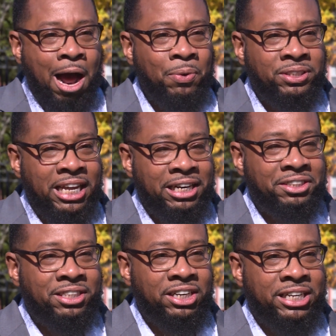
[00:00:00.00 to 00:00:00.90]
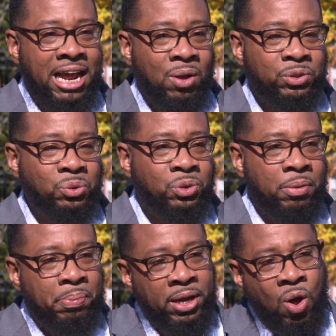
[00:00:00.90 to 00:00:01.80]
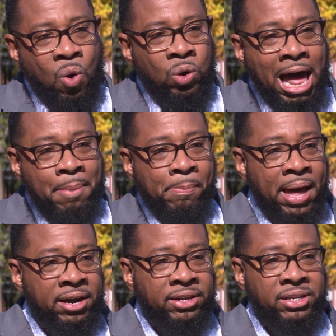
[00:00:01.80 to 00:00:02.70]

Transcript: I would say the city council could be a whole lot better.